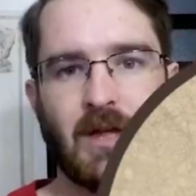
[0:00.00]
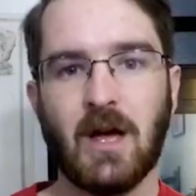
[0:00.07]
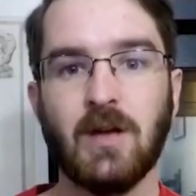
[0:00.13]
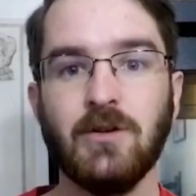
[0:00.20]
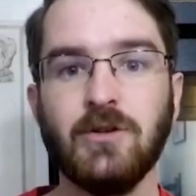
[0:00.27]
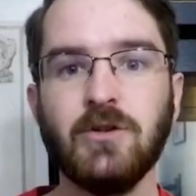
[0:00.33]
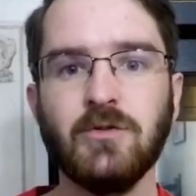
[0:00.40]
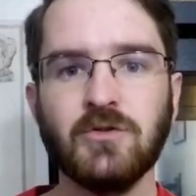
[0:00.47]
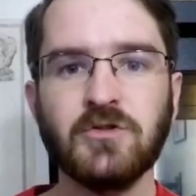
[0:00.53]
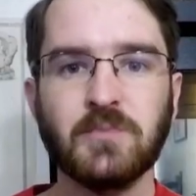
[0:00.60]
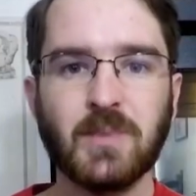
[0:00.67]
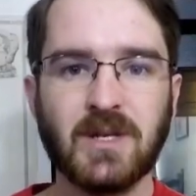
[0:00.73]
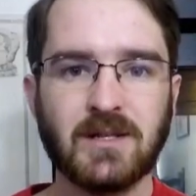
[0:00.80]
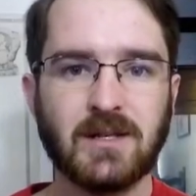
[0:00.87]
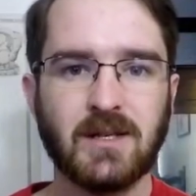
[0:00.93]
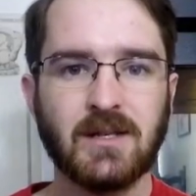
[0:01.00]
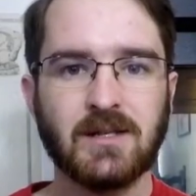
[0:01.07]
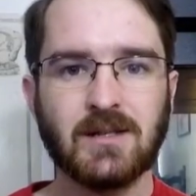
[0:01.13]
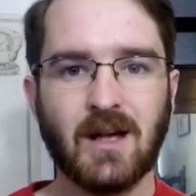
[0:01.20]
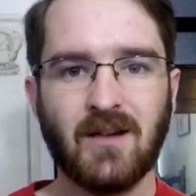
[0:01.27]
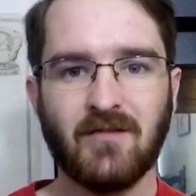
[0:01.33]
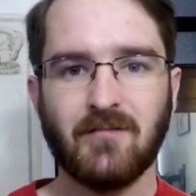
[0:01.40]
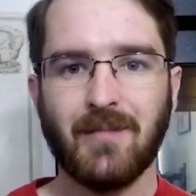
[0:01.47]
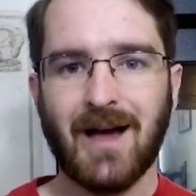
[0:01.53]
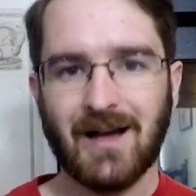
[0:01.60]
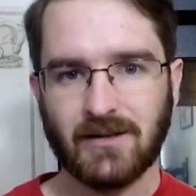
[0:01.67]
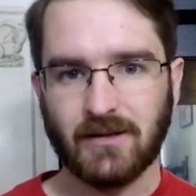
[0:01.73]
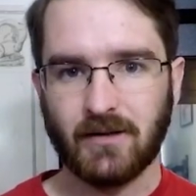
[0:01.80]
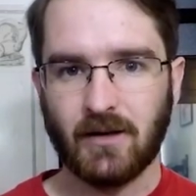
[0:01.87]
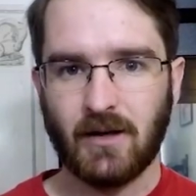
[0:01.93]
A new species of
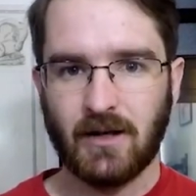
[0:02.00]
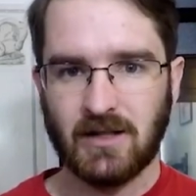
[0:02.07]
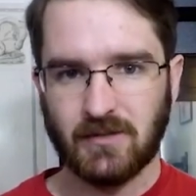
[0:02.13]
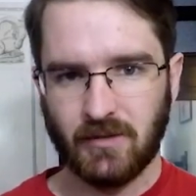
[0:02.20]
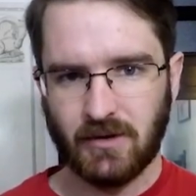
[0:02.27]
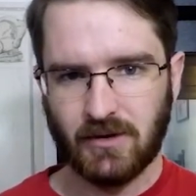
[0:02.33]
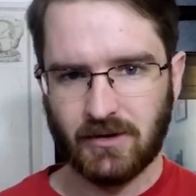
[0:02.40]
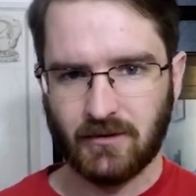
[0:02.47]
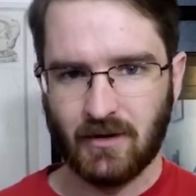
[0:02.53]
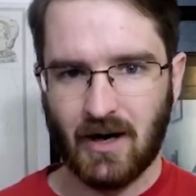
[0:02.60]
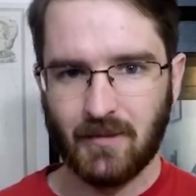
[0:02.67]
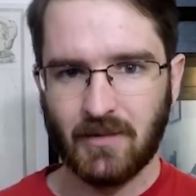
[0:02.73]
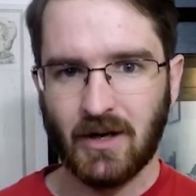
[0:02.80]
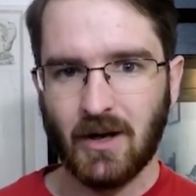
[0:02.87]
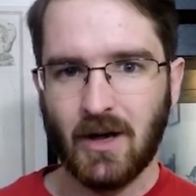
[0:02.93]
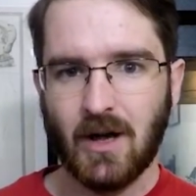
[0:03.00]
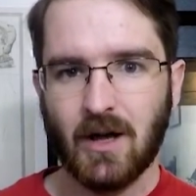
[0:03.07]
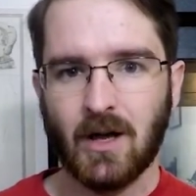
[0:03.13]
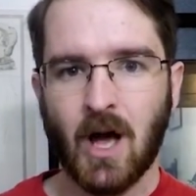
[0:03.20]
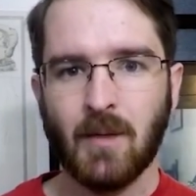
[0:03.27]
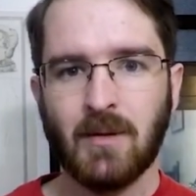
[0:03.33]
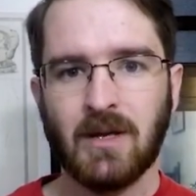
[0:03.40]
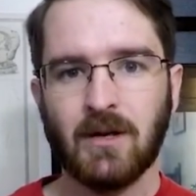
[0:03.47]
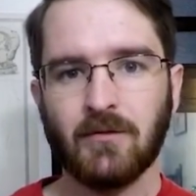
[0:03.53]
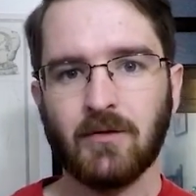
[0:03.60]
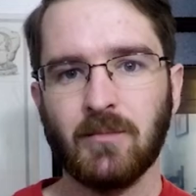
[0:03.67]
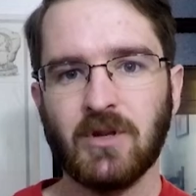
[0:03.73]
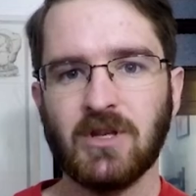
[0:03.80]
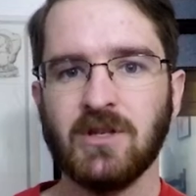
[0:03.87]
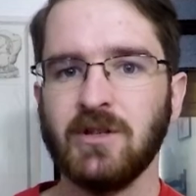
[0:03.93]
mastodon has been described, coming
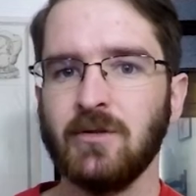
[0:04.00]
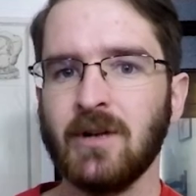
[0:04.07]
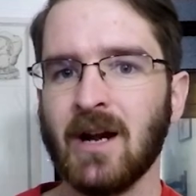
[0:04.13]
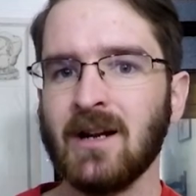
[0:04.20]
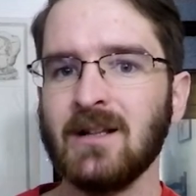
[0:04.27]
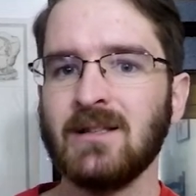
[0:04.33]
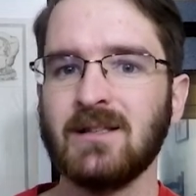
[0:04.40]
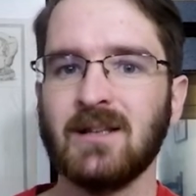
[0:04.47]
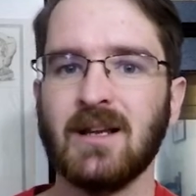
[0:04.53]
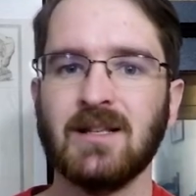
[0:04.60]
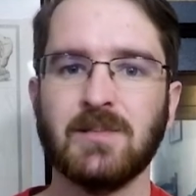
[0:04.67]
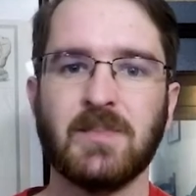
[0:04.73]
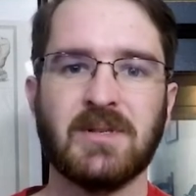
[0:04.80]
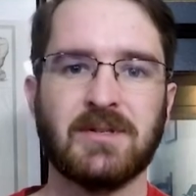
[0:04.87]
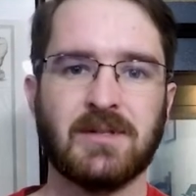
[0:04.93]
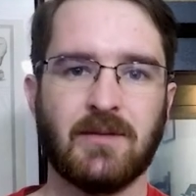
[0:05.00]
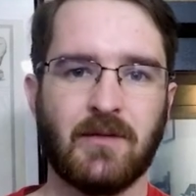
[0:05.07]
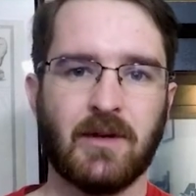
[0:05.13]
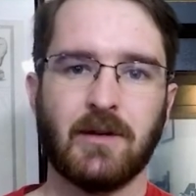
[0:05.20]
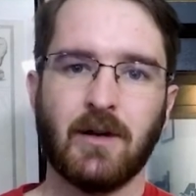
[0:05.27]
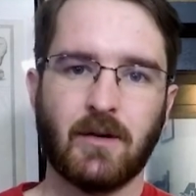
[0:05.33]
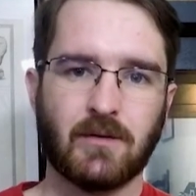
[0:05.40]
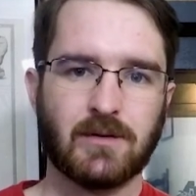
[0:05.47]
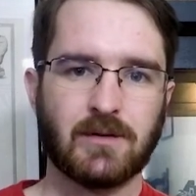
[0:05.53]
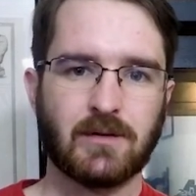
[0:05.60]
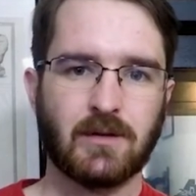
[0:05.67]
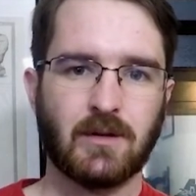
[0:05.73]
from the United States Pacific Coast.